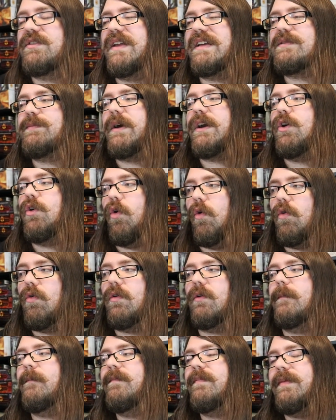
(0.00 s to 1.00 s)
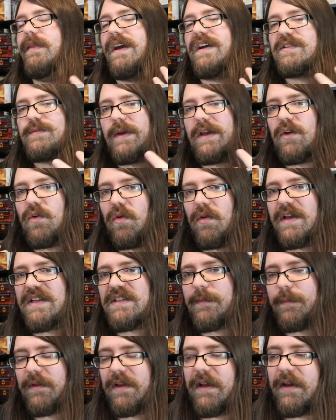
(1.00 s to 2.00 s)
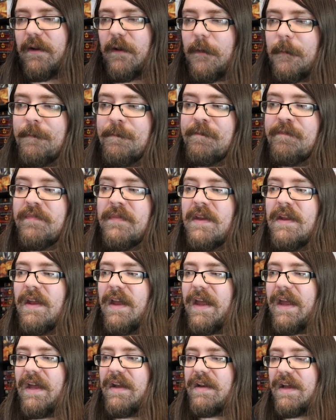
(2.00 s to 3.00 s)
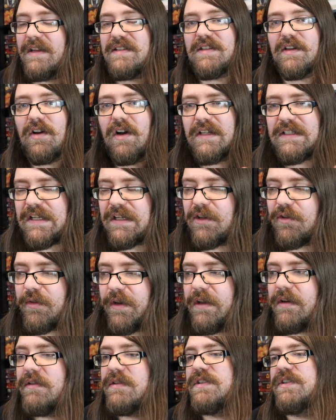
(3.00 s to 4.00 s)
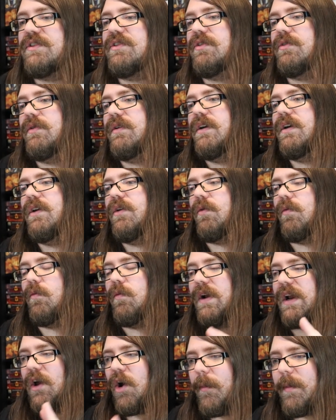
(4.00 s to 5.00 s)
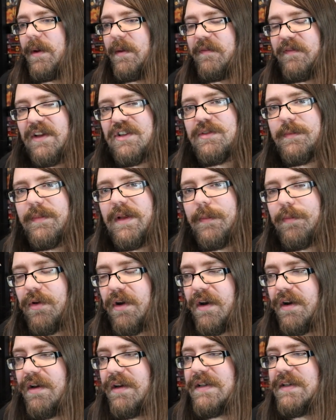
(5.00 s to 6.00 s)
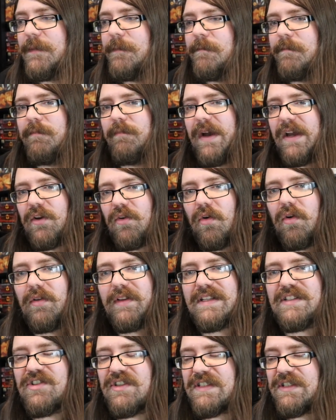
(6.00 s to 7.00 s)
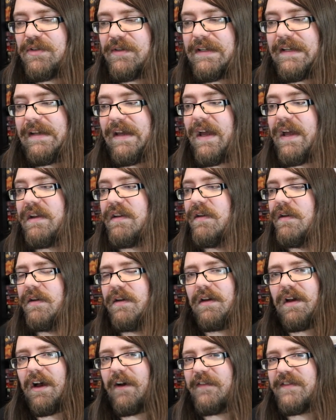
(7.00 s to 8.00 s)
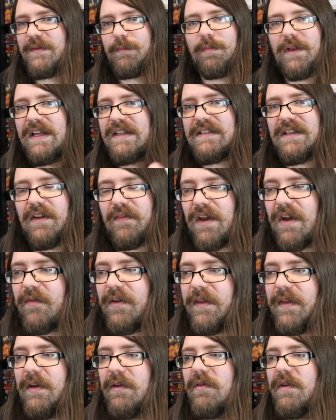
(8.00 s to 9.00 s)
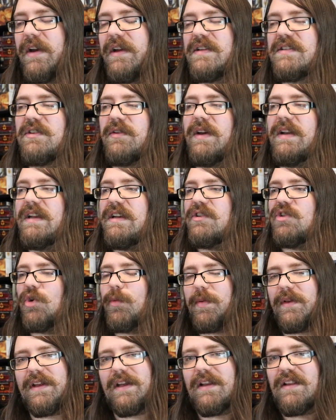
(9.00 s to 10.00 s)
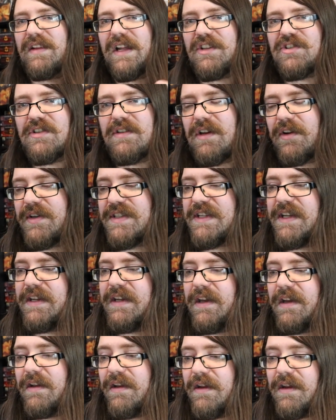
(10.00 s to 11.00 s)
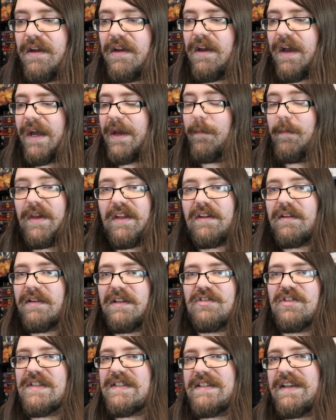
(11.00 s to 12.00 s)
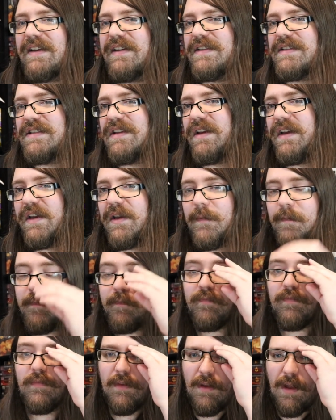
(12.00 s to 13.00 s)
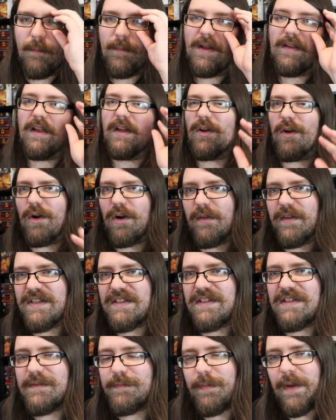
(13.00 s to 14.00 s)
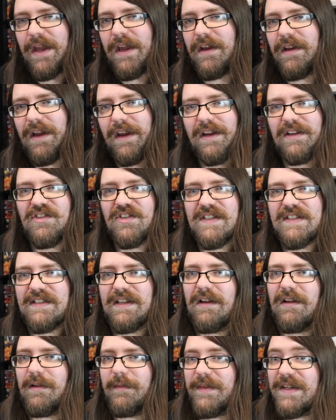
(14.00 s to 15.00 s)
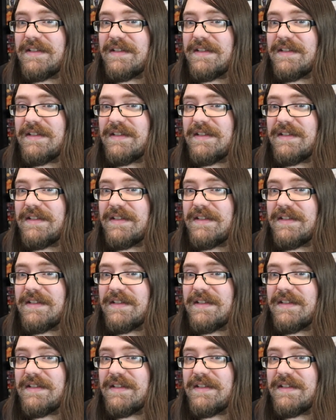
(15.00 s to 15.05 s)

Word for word: So that's my goal. That is my goal as a player, and as a content creator too. When I open a Flesh and Blood product, my goal is just to get a playset of everything, right? So any duplicate legendaries I get, I immediately just say is like, I'm not like, oh, this is bank I can just sell.